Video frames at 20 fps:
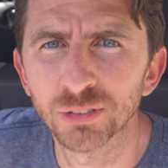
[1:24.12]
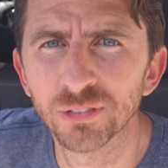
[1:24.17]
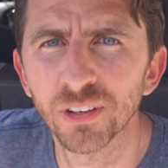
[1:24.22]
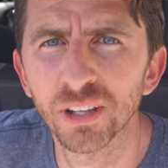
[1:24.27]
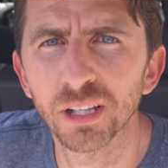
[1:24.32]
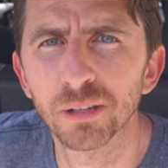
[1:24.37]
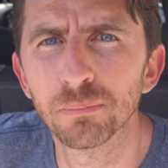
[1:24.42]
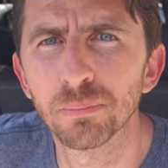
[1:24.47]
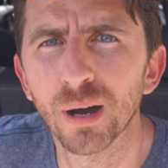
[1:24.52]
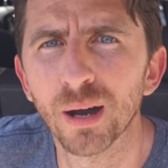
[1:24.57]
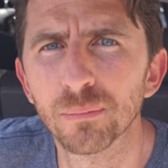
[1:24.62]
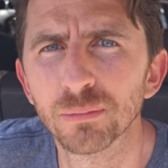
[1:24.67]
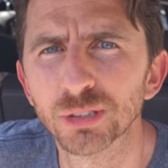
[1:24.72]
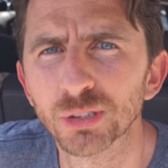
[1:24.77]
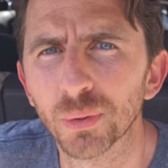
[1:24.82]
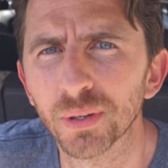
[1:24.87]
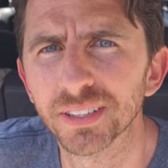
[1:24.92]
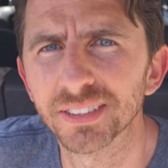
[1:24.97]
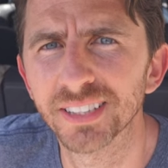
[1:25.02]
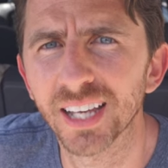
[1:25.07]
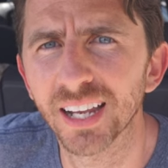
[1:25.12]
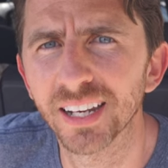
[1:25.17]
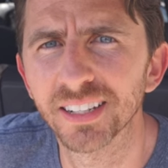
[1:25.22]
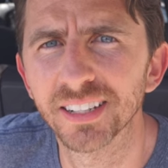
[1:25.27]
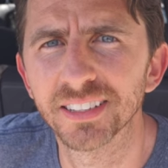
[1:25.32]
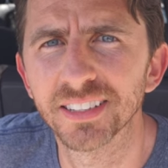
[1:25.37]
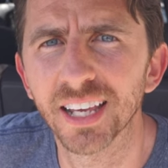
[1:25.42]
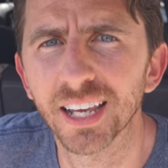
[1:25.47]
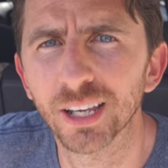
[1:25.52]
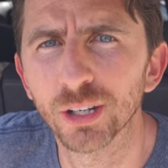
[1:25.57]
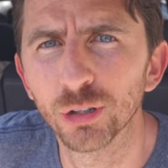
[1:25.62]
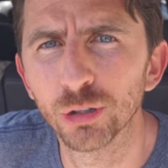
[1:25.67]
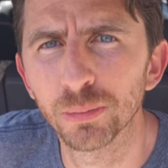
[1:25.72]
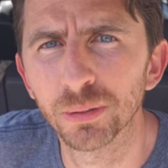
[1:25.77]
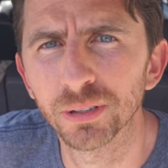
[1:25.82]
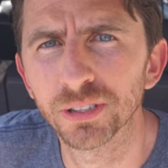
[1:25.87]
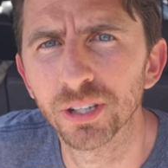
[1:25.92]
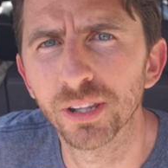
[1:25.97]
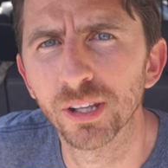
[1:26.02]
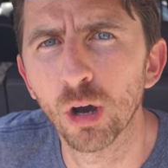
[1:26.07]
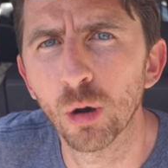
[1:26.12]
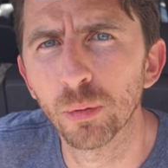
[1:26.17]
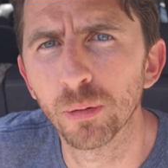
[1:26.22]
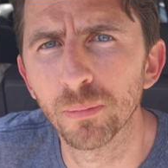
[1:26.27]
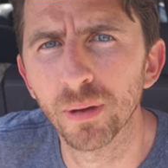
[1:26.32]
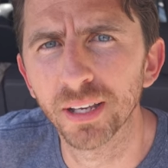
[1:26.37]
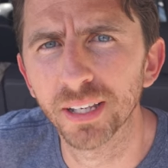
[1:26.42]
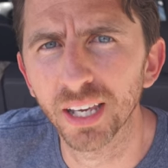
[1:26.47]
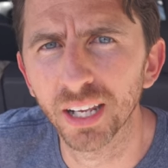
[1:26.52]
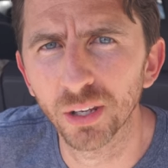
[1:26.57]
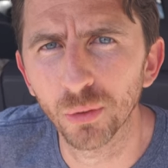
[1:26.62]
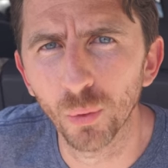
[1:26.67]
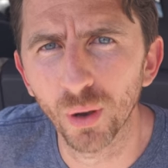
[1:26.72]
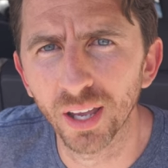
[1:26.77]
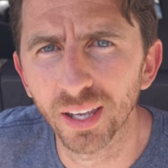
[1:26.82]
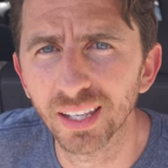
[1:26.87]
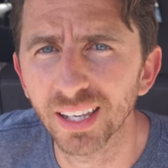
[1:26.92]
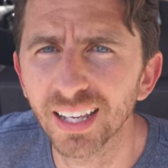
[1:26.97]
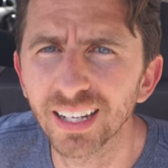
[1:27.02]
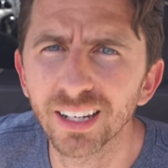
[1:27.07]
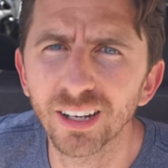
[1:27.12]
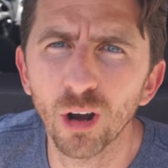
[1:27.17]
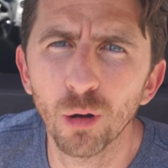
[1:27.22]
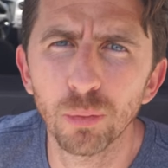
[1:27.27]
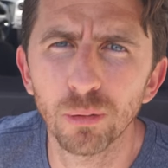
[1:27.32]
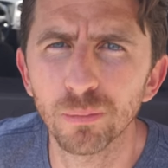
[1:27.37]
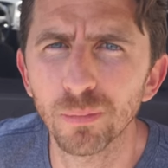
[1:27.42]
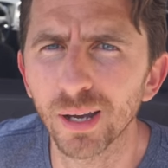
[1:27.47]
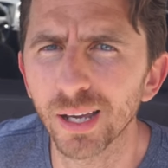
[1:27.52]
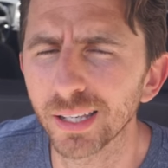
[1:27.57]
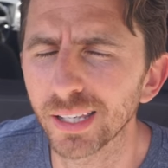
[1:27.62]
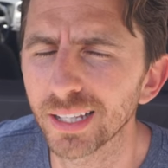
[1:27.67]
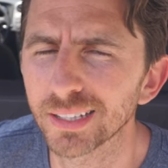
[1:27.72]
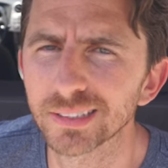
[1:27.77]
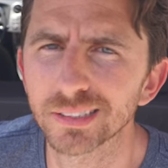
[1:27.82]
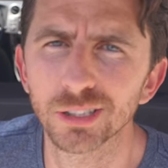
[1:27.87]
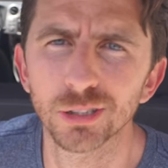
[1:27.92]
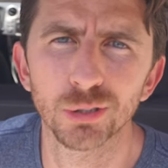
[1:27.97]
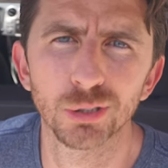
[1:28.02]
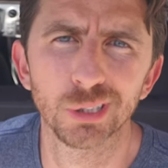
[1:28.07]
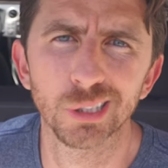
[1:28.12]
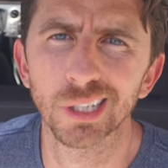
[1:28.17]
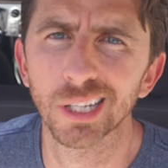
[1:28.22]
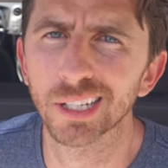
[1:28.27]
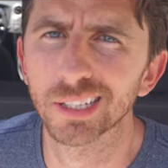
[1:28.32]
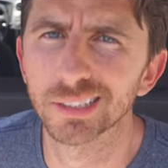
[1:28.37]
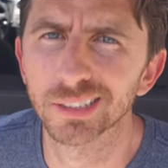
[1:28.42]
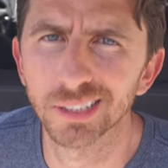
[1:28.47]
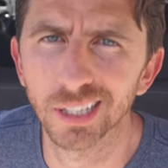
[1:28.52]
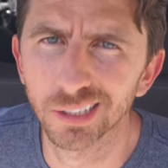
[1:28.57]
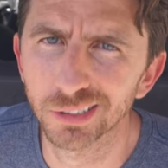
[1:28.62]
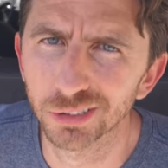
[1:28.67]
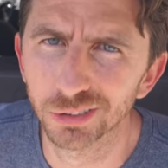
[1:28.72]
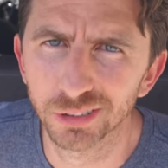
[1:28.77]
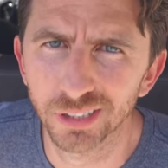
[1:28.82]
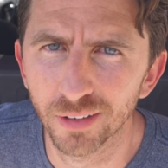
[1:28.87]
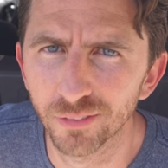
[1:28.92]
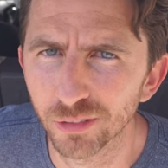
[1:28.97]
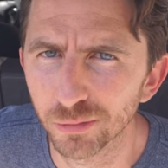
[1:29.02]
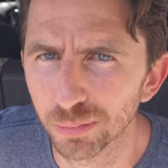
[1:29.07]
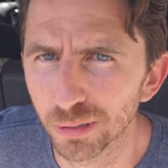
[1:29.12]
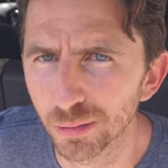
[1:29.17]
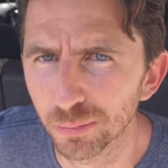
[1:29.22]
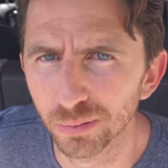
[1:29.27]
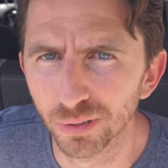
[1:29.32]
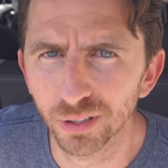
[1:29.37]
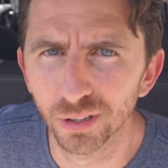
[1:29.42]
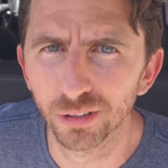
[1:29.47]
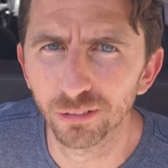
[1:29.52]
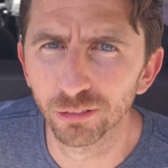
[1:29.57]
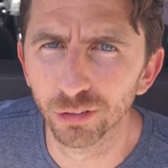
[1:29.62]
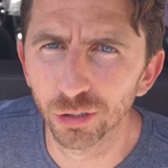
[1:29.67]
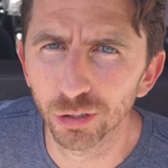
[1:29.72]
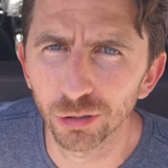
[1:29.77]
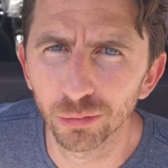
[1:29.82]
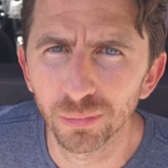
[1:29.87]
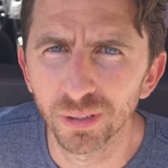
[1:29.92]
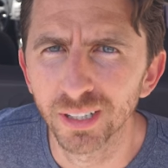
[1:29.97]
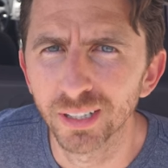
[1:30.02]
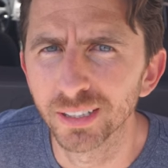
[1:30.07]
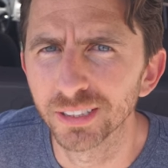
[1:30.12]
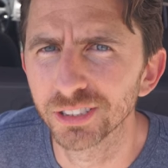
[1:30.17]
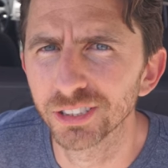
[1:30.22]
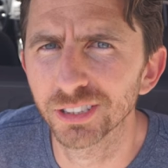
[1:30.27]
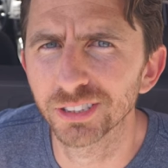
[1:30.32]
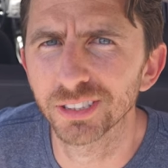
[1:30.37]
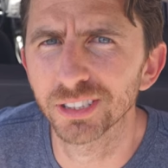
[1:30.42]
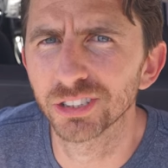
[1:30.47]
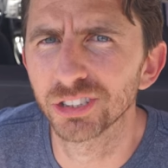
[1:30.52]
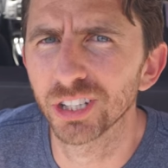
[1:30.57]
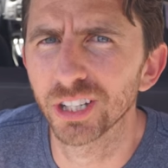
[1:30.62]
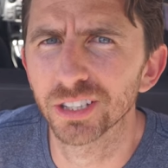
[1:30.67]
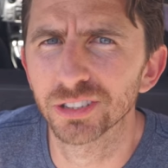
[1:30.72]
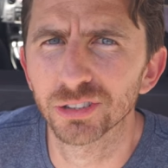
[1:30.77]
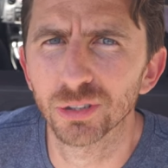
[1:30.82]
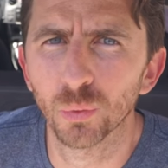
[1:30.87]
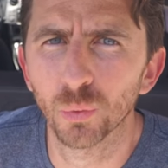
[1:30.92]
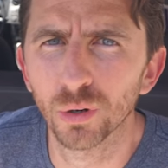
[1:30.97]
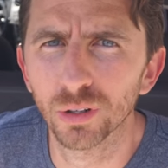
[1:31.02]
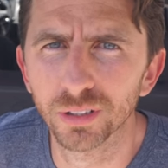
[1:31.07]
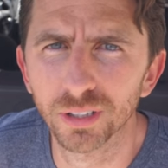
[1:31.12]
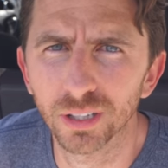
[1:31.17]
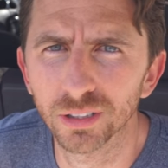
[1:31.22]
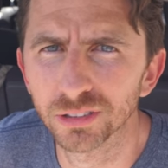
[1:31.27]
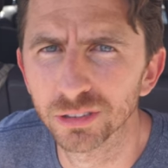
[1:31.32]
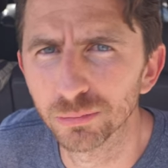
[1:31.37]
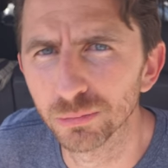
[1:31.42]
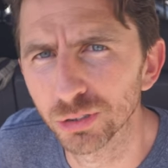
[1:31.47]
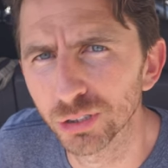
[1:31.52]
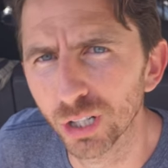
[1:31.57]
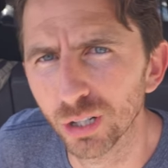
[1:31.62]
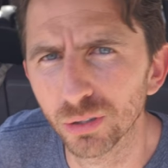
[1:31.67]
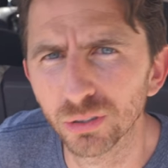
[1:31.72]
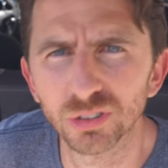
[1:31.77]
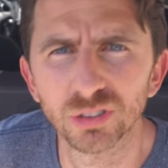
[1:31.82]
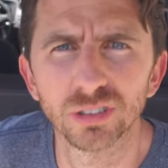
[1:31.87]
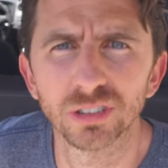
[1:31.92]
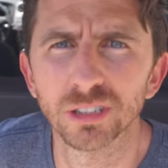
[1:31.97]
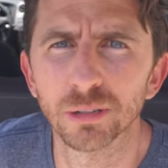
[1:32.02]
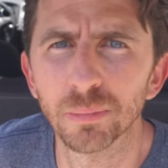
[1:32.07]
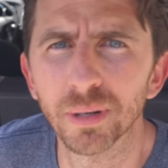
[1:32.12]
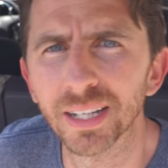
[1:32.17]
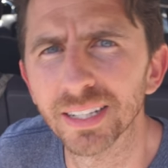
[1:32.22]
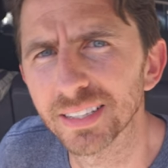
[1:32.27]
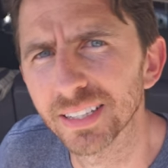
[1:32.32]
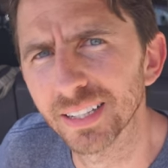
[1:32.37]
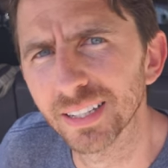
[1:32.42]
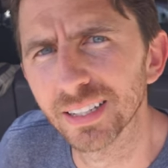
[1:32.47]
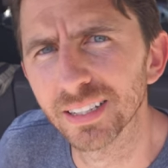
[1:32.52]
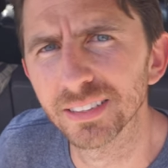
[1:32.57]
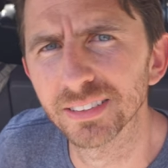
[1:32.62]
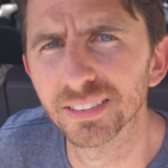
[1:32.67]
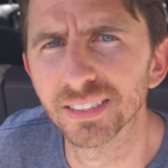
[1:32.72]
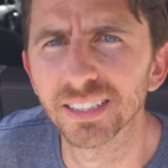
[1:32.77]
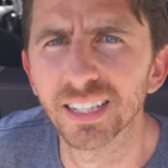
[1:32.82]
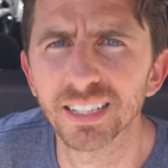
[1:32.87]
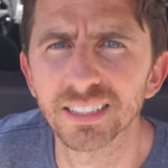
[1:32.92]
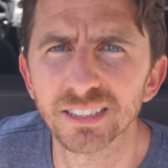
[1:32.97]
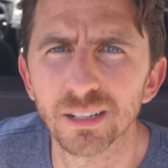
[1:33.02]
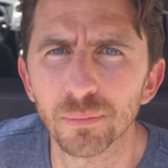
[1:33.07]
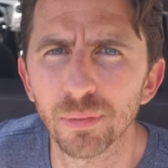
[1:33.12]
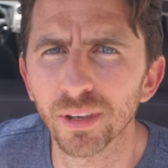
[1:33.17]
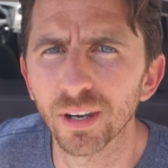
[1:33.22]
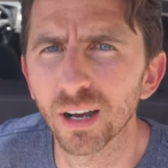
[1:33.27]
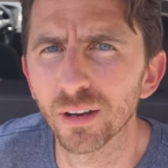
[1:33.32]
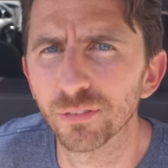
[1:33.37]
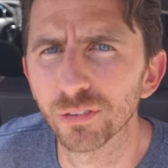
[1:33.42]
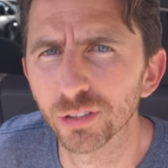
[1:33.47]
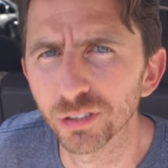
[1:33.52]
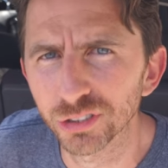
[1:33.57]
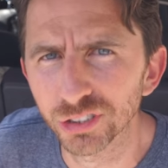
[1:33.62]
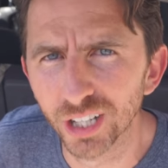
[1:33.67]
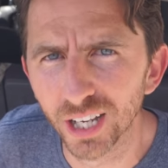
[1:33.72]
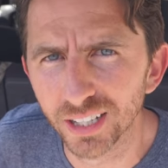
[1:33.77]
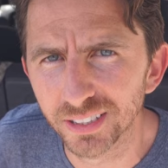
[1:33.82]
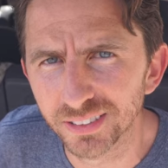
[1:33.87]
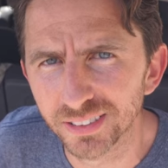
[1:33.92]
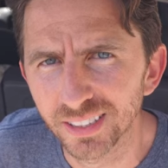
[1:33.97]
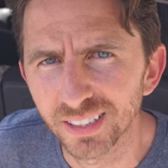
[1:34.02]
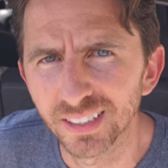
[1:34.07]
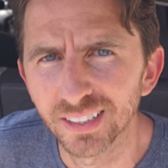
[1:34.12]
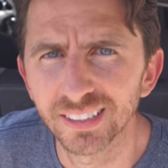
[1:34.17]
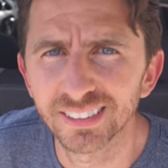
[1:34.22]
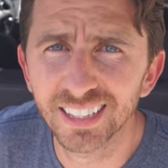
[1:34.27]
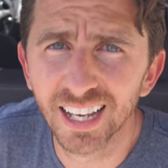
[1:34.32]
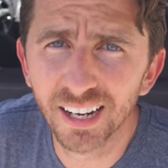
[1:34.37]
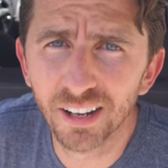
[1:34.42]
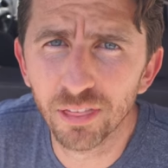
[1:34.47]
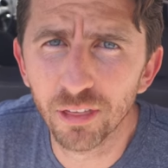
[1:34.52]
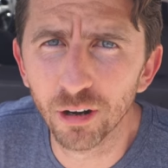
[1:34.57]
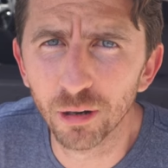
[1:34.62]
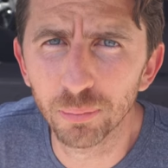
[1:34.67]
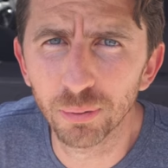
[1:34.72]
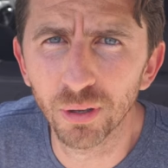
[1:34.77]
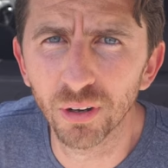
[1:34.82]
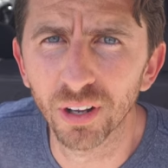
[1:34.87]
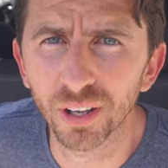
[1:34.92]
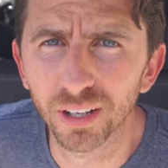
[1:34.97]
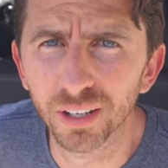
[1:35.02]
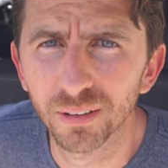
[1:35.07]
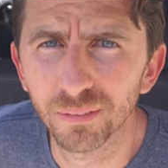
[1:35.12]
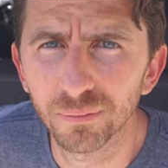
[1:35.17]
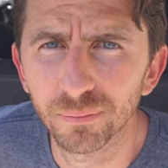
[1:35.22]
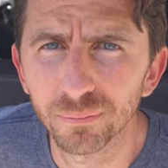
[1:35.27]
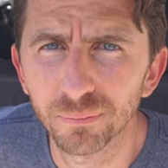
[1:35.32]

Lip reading: Feeling bummed, so I decided to take an Uber to the open mic anyway. In an open mic, it's usually like 6 or 7 people in the room. Just a chance to work out some jokes, some ideas, get something off your chest. It's kind of therapeutic.